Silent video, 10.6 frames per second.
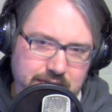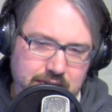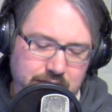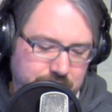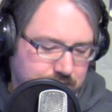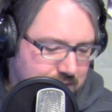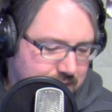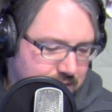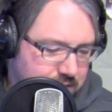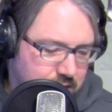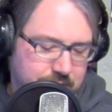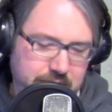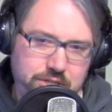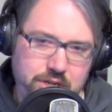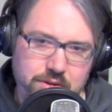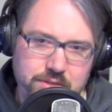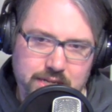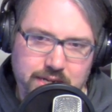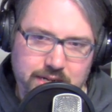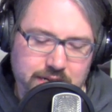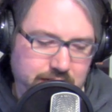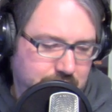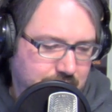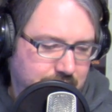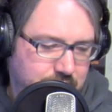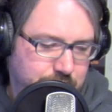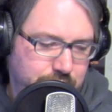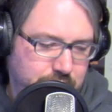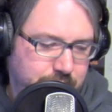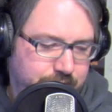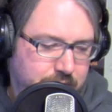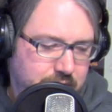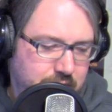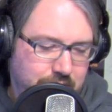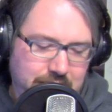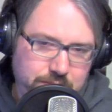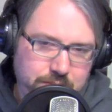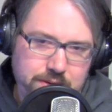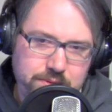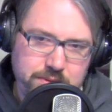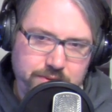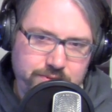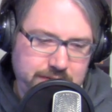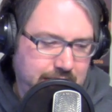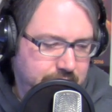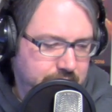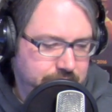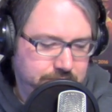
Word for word: you know, into some of these shows and explore, you know, get in the ring with some different talent?